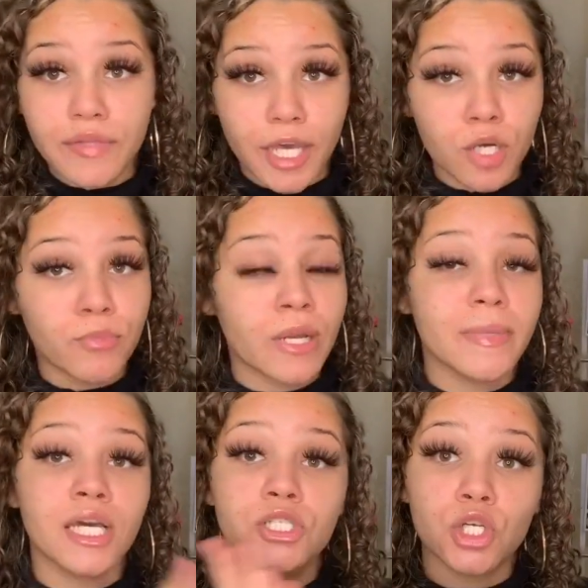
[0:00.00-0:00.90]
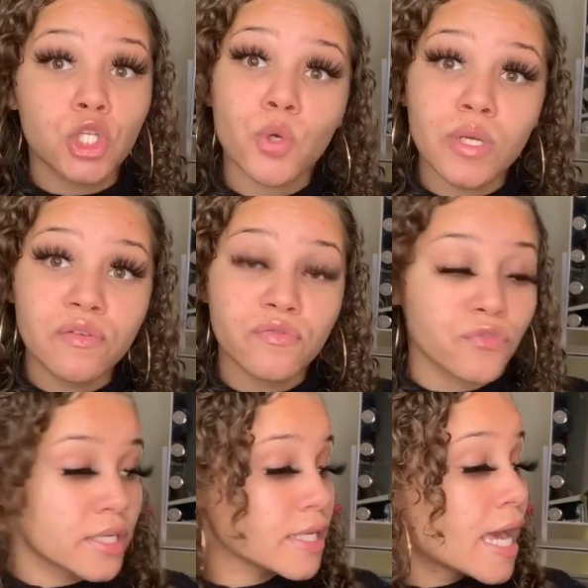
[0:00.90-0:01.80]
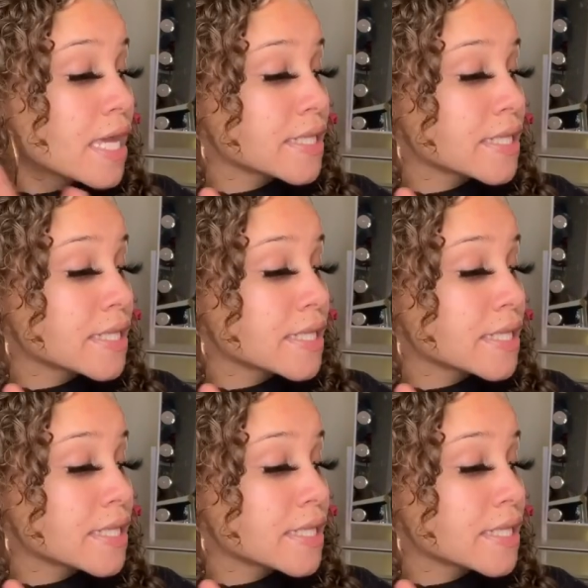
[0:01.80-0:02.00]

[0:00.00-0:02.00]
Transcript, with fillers: the L brand because they're chlorine free.